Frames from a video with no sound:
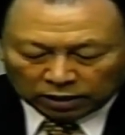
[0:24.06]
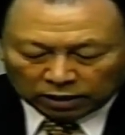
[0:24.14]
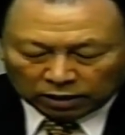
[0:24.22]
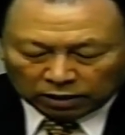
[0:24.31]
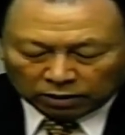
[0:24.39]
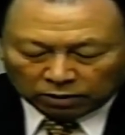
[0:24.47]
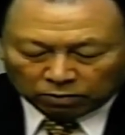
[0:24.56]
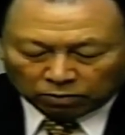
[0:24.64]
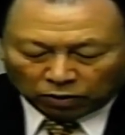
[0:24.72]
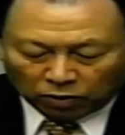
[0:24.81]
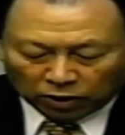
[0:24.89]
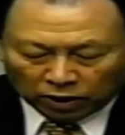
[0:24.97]
May
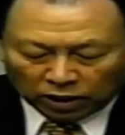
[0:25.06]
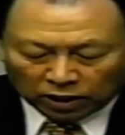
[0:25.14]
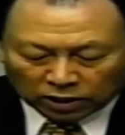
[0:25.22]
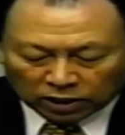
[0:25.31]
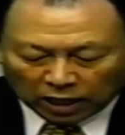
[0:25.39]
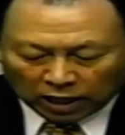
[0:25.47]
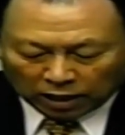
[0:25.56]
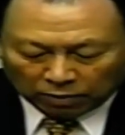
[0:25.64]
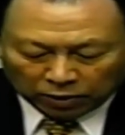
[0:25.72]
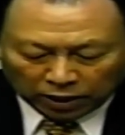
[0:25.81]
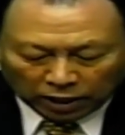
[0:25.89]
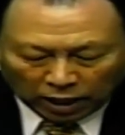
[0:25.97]
surely today there
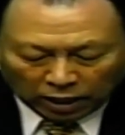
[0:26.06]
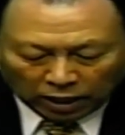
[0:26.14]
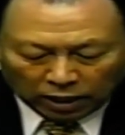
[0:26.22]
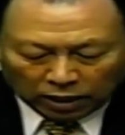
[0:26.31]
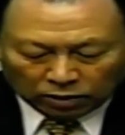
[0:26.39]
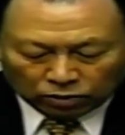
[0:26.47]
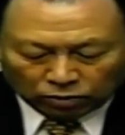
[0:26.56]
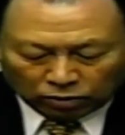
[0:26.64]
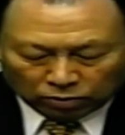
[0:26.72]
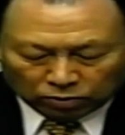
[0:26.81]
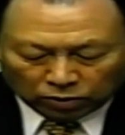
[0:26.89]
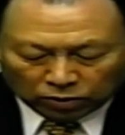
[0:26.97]
be change.
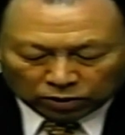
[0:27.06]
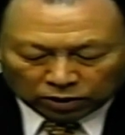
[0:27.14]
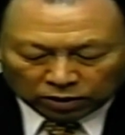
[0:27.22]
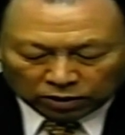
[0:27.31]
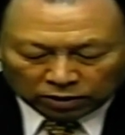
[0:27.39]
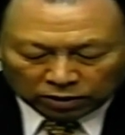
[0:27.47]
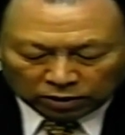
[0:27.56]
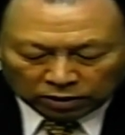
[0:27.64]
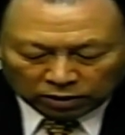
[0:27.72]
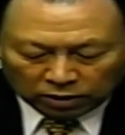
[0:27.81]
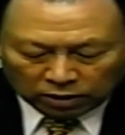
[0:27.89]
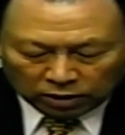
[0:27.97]

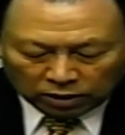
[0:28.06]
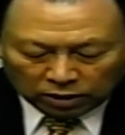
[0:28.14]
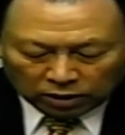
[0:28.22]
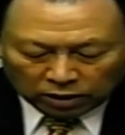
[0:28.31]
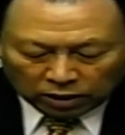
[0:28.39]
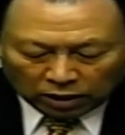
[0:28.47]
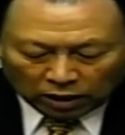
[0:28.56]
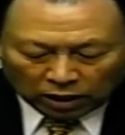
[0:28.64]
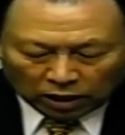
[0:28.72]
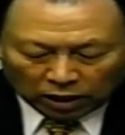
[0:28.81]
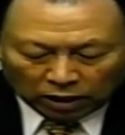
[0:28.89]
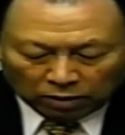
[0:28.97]
May we become a
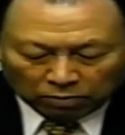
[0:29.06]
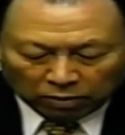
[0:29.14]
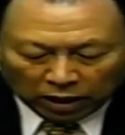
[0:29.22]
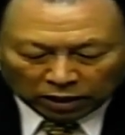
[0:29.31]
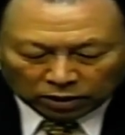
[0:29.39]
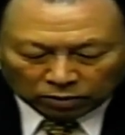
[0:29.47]
blessed man.